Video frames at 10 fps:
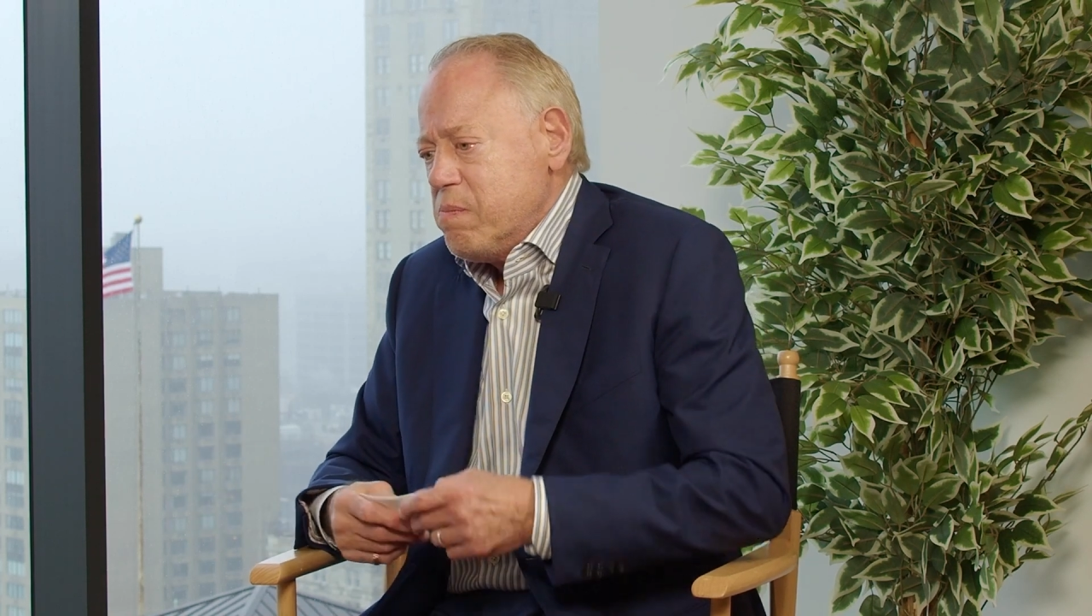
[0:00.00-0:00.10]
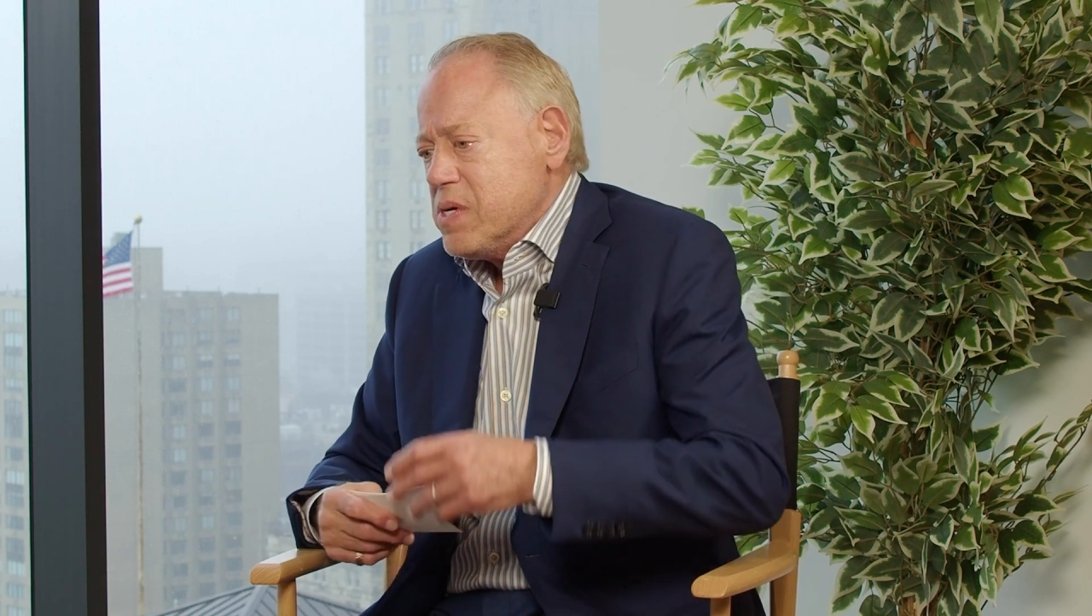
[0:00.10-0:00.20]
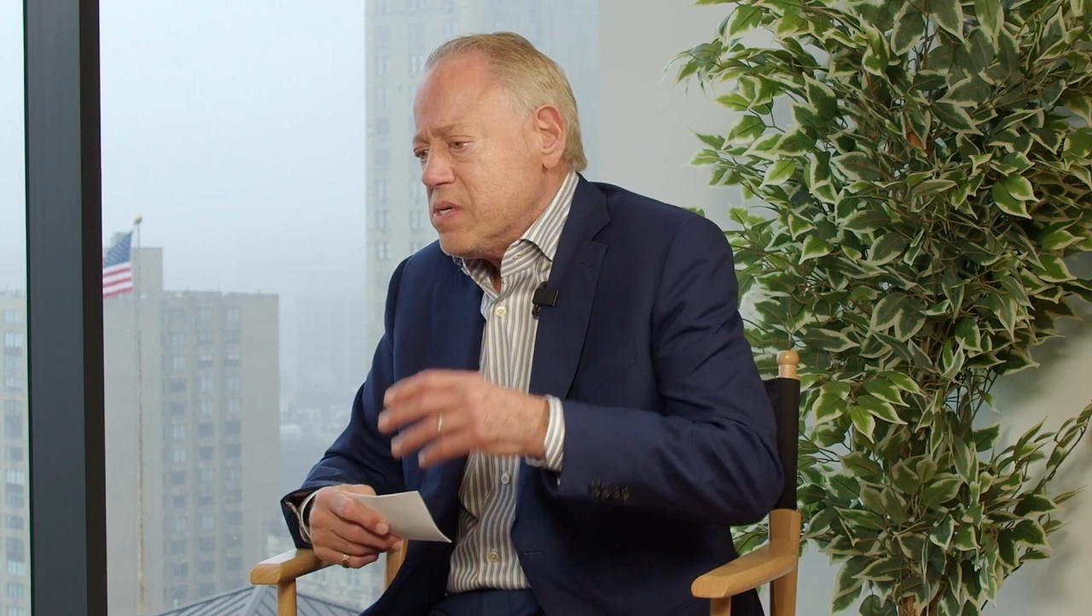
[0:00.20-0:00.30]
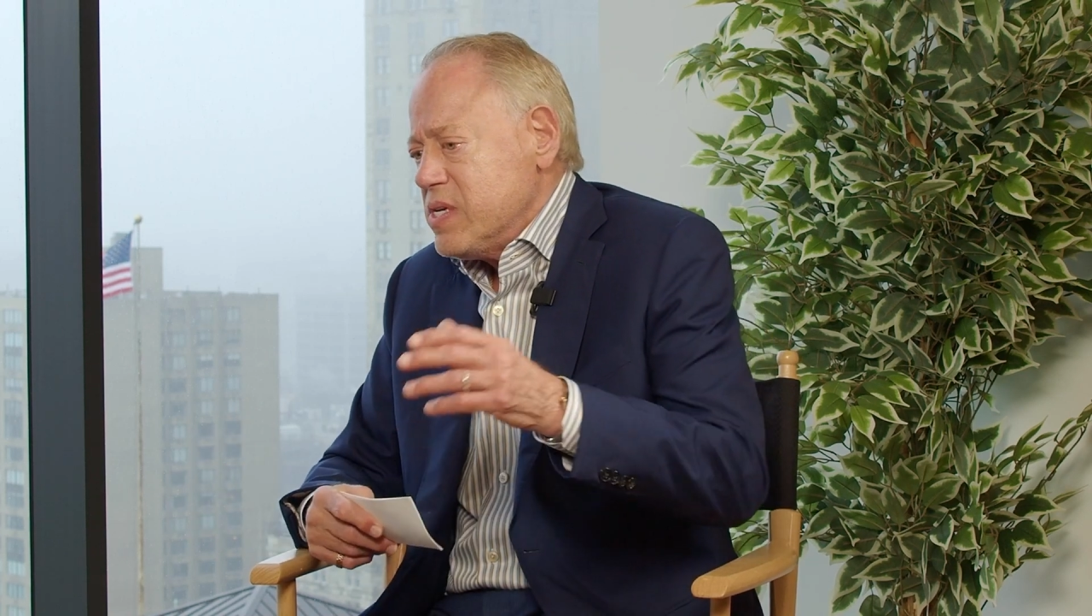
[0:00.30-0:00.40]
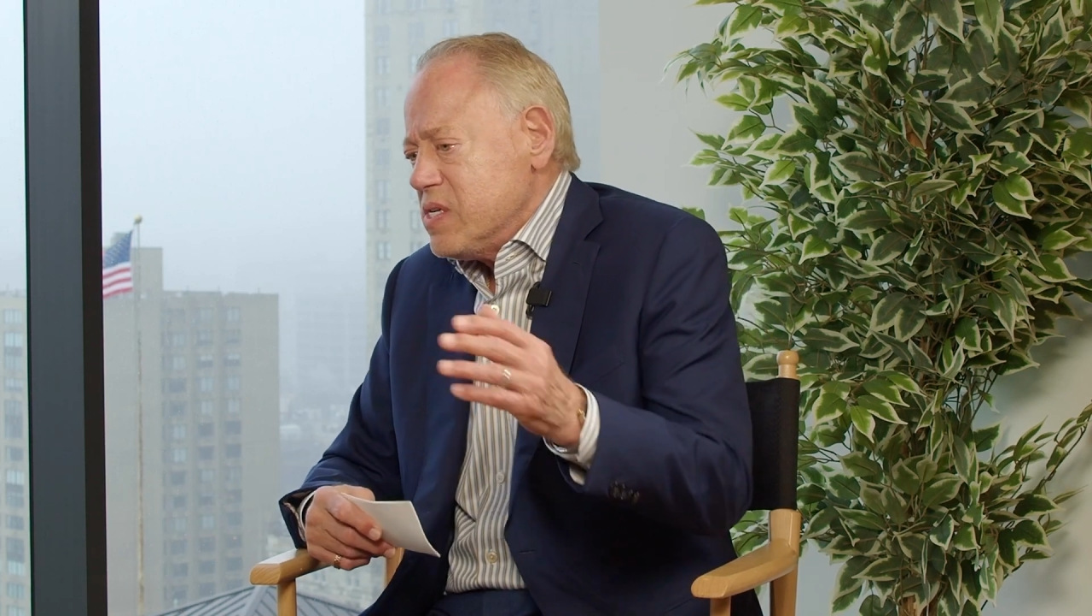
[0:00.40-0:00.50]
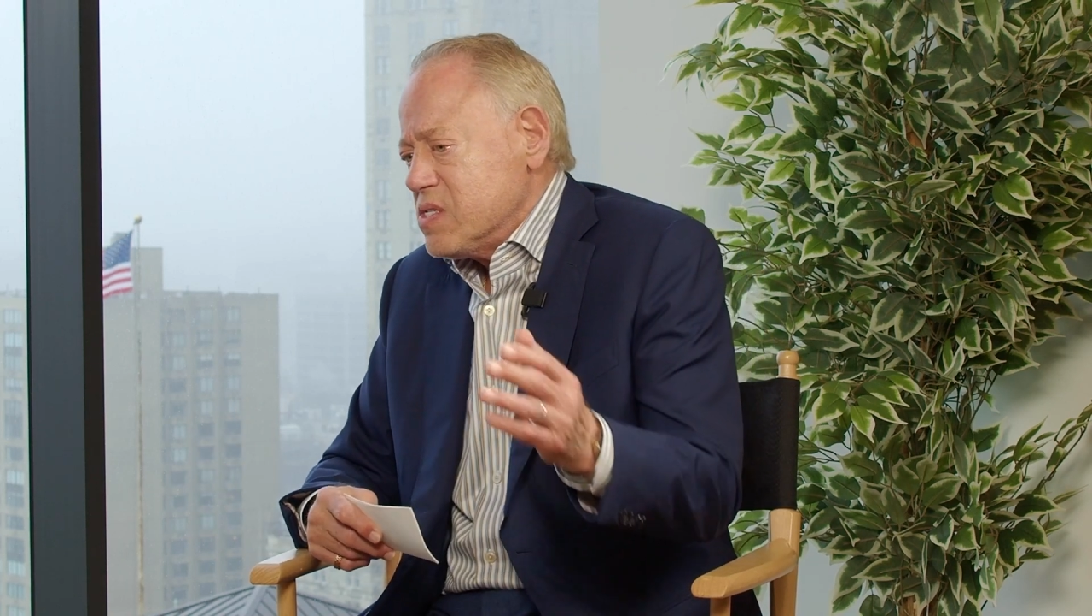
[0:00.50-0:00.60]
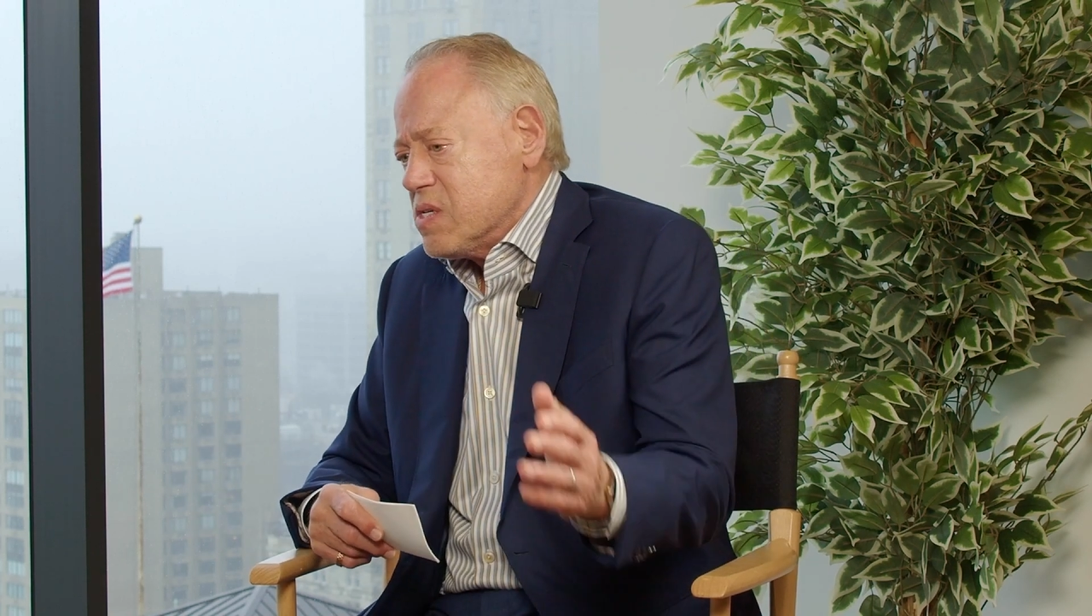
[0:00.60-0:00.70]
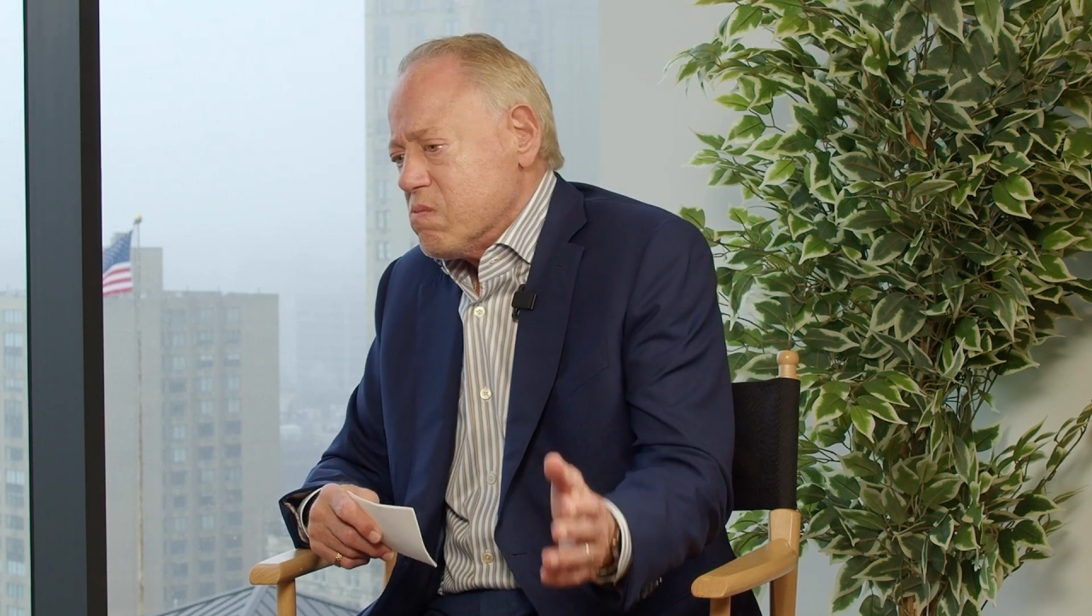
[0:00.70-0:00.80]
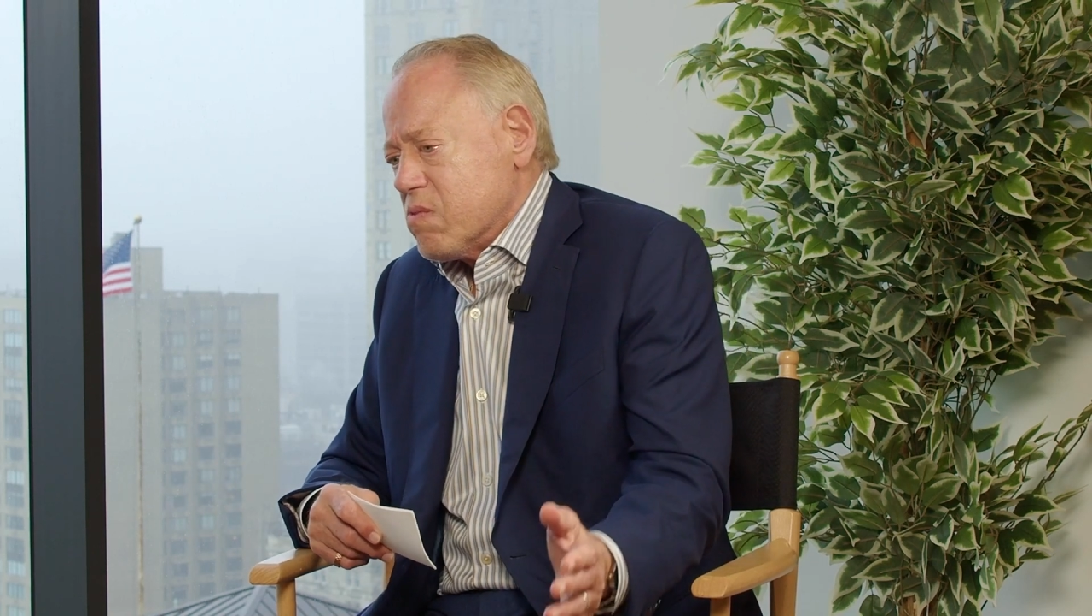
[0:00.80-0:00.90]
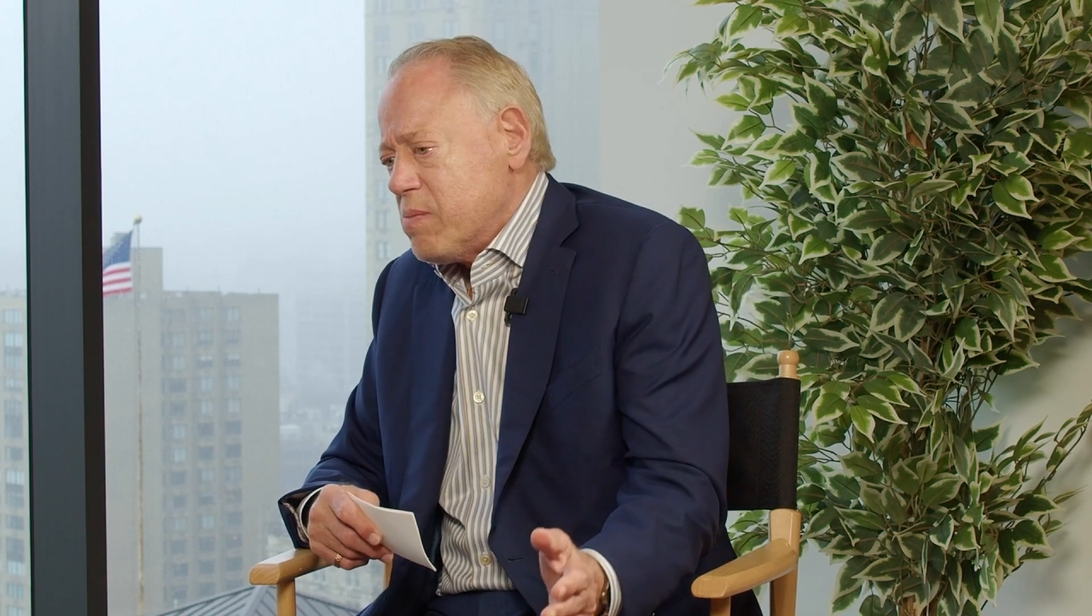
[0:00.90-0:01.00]
buildings
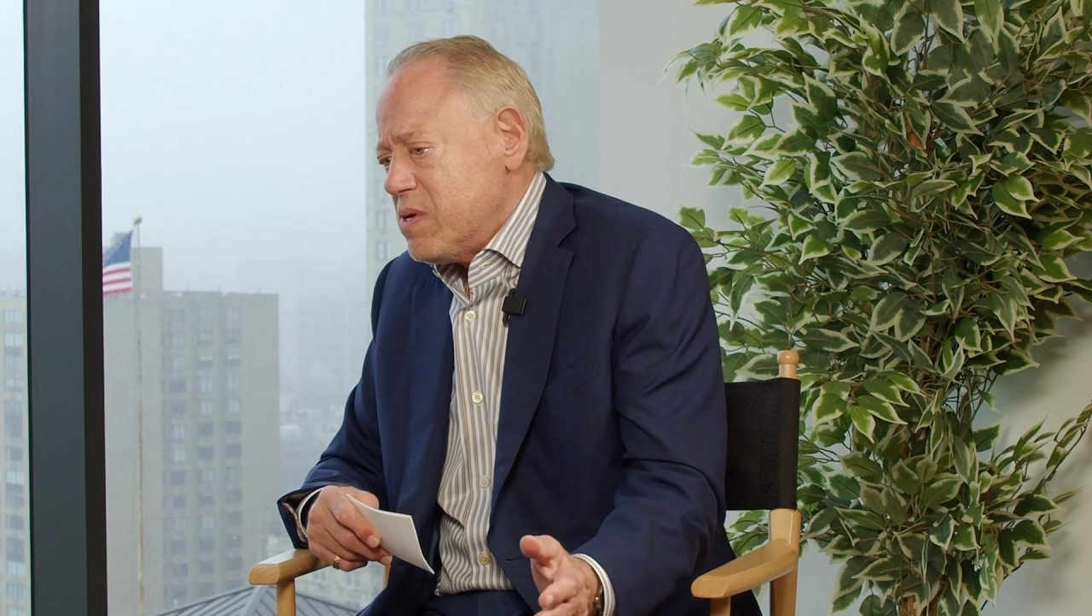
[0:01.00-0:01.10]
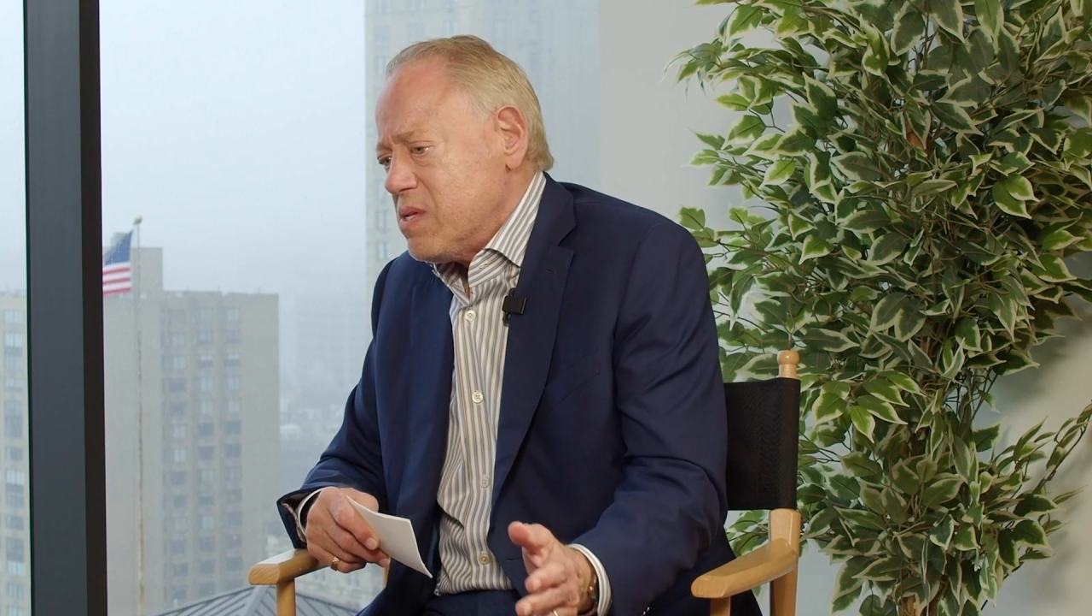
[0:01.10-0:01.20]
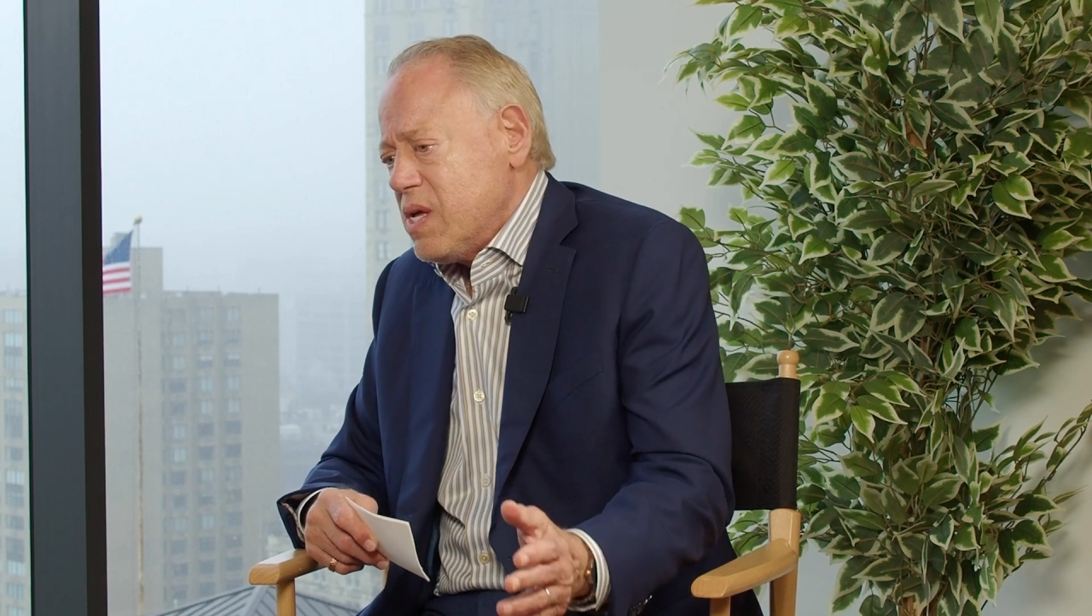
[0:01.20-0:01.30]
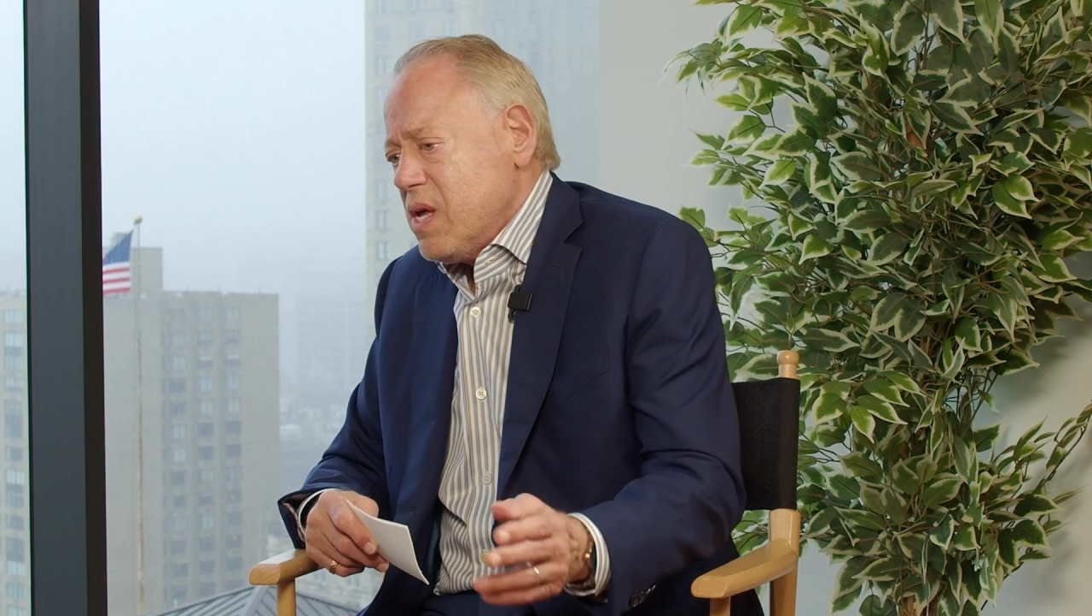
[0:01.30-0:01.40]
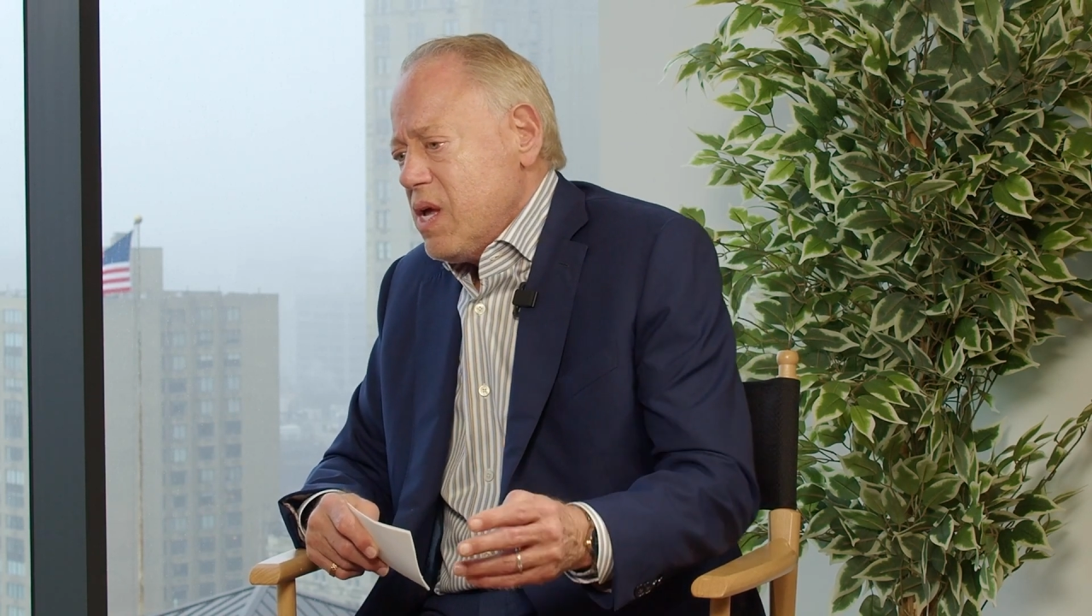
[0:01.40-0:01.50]
and rubble,